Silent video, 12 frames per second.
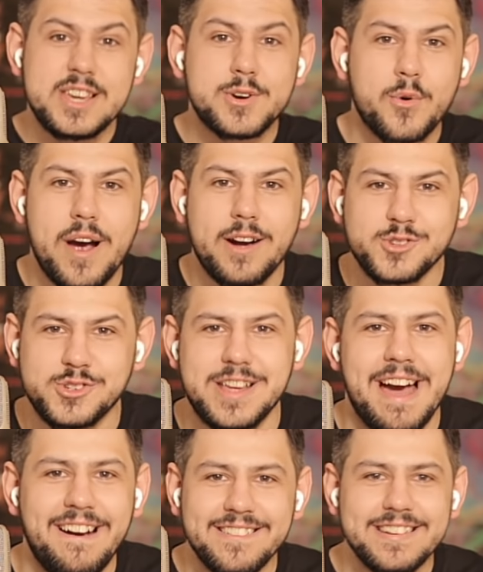he crouched
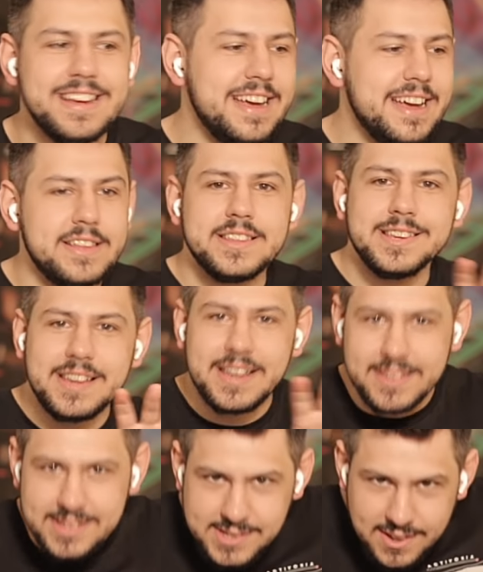down in
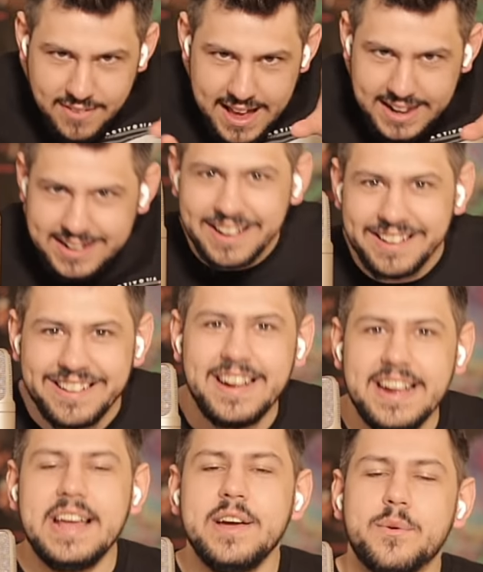the savannah
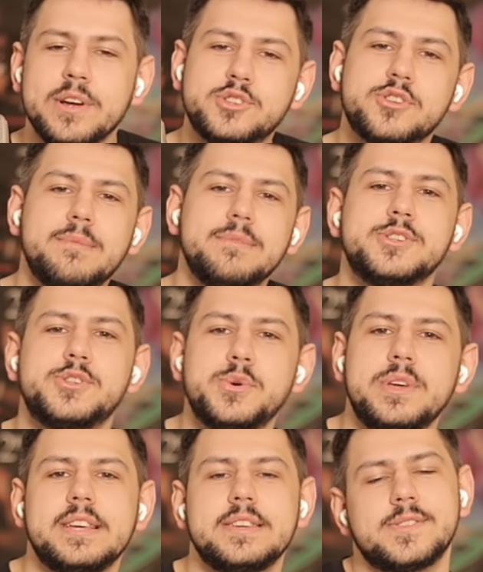when Trump was
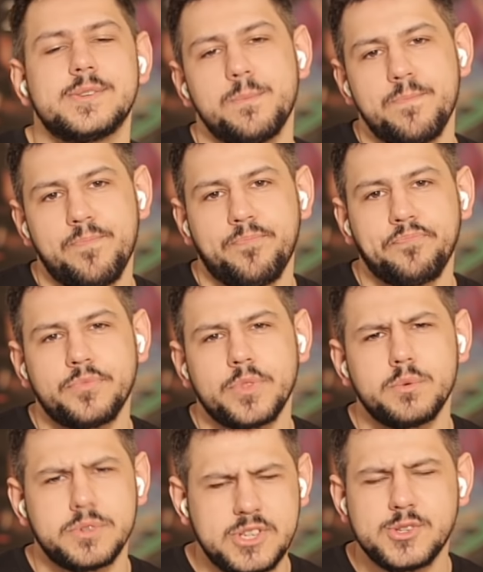doing this?
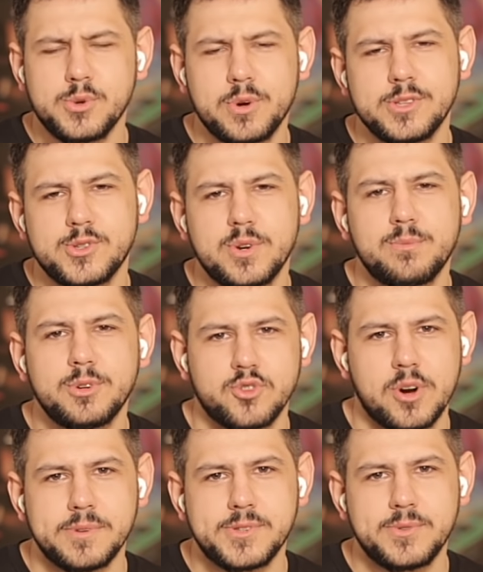Was he so concerned when
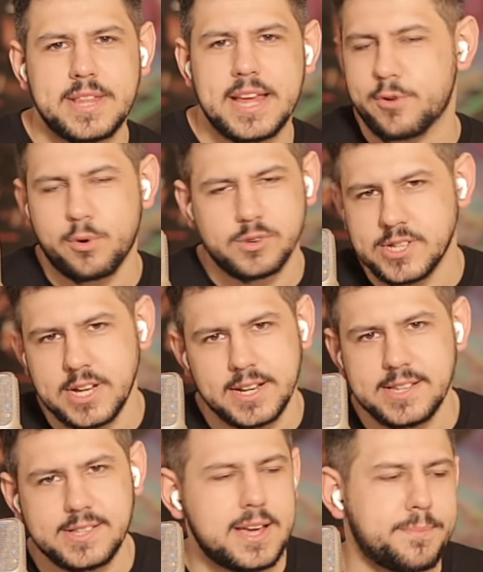Trump was doing that? Of course not.
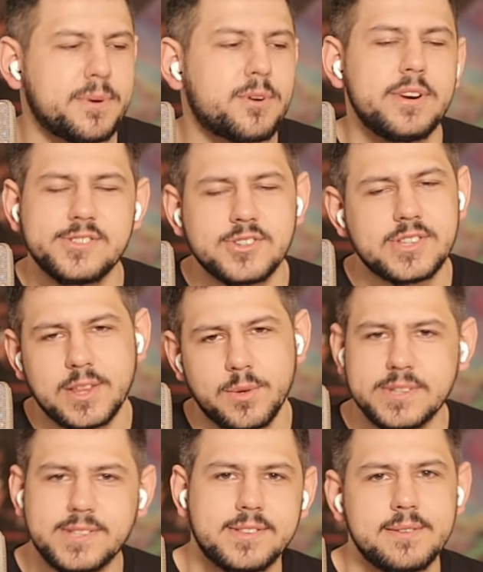He's a hypocrite just like the rest of